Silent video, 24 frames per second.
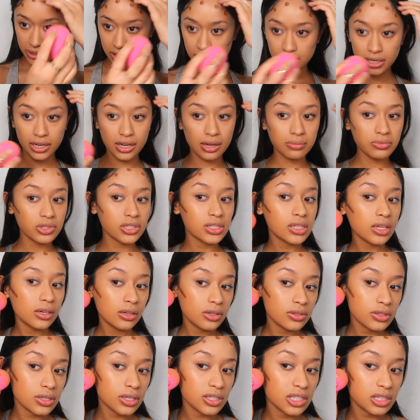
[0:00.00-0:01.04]
but today I'm just gonna
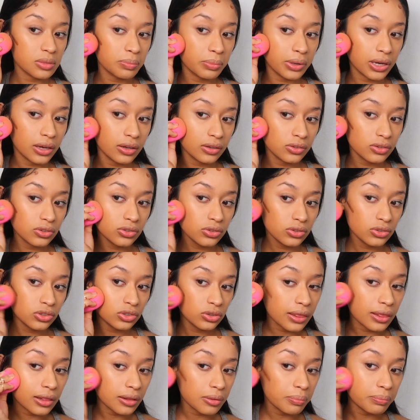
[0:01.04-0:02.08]
use a sponge
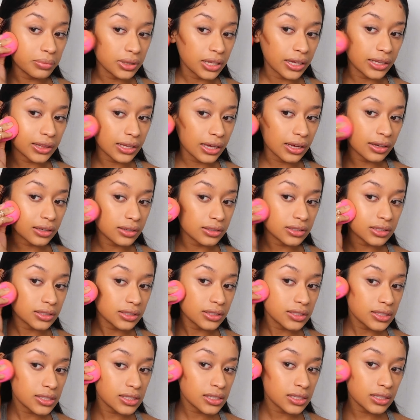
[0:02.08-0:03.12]
and blend that
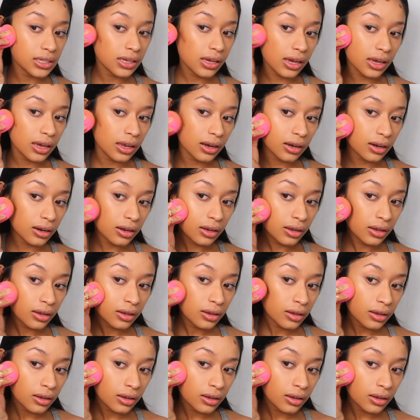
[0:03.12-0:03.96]
into the skin.